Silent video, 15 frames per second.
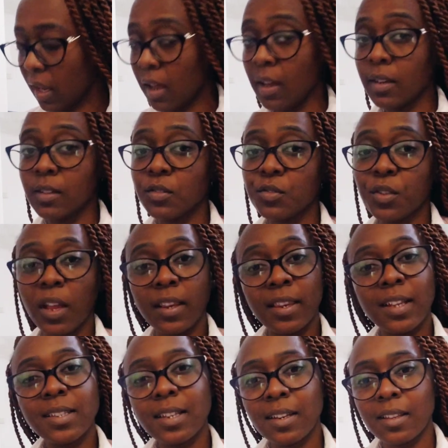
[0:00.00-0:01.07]
And, and
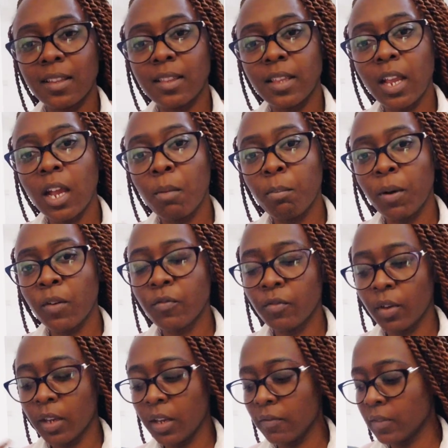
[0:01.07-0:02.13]
that's another thing about
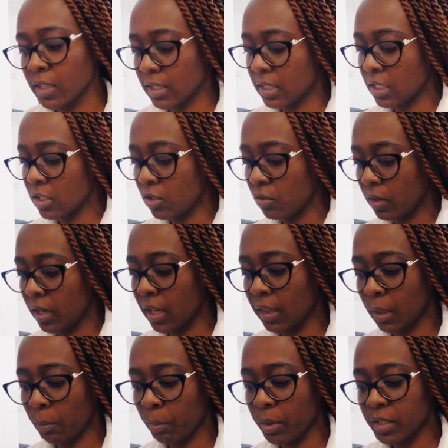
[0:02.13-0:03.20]
forgiveness, just looking at
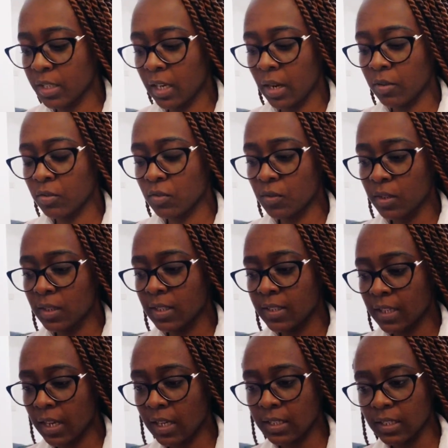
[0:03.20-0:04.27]
the person I was doing this
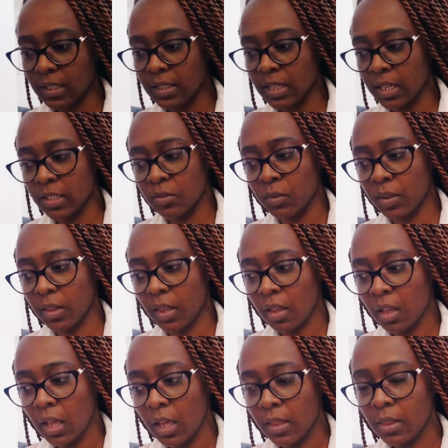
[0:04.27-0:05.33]
exercise with.
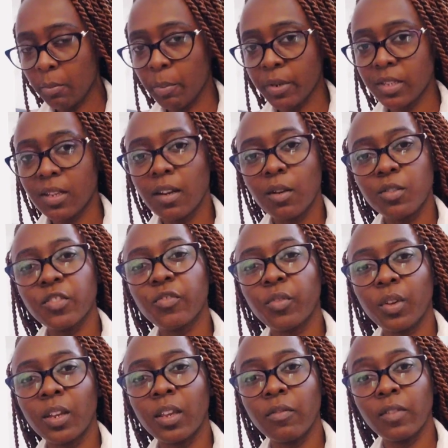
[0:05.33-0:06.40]
The person I was
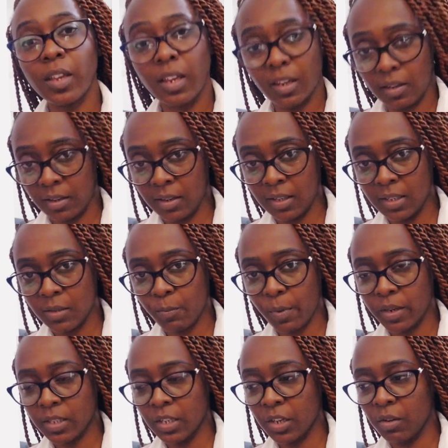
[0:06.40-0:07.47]
forgiving in this
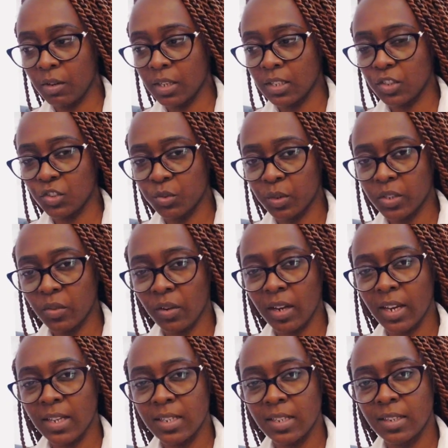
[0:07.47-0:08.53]
particular situation when
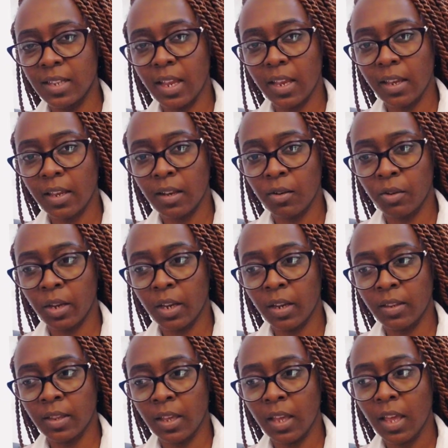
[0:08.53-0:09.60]
I did the, hello,
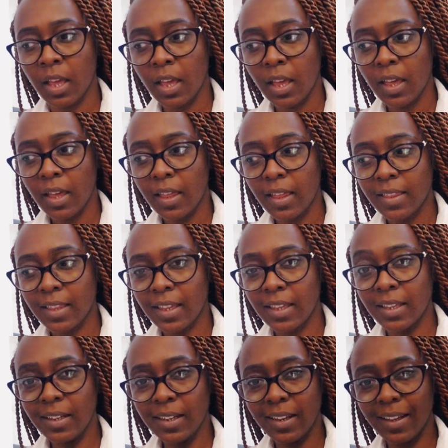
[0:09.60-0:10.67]
the, the
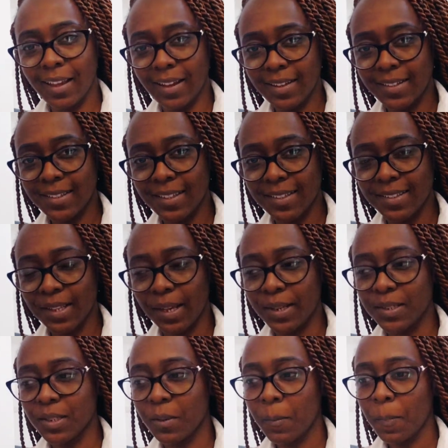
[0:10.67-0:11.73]
healing
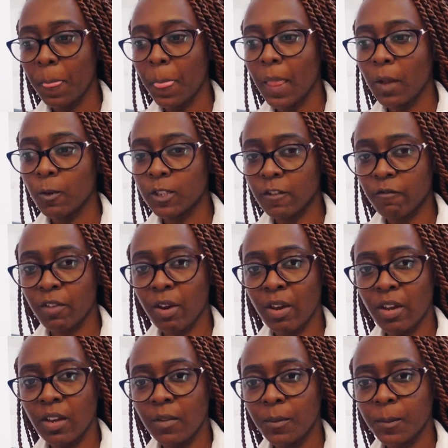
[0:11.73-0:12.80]
exercise was a
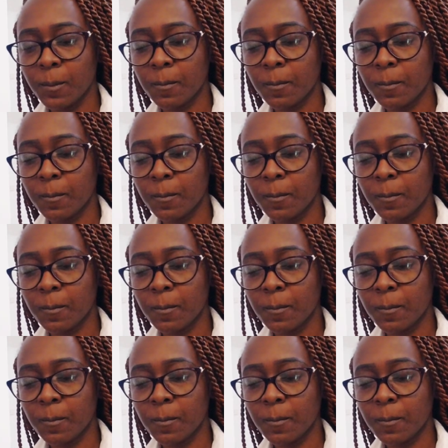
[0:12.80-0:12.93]
very